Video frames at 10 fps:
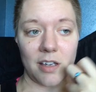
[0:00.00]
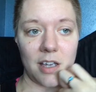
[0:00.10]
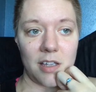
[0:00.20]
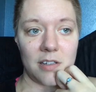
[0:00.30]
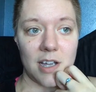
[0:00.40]

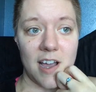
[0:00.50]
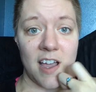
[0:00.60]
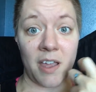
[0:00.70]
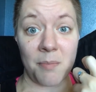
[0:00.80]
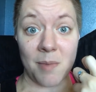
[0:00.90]
and
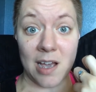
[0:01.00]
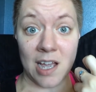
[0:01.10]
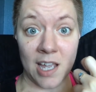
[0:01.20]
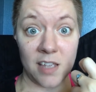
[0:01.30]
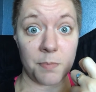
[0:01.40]
I am
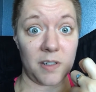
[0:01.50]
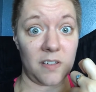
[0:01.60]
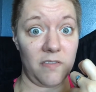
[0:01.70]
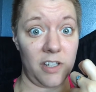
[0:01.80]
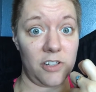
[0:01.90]

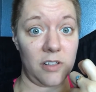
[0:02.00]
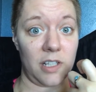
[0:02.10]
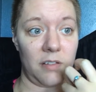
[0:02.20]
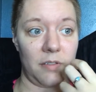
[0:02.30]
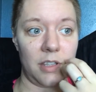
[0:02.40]
hyper
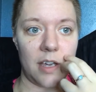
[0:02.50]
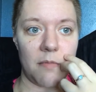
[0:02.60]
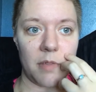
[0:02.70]
vigilant with them,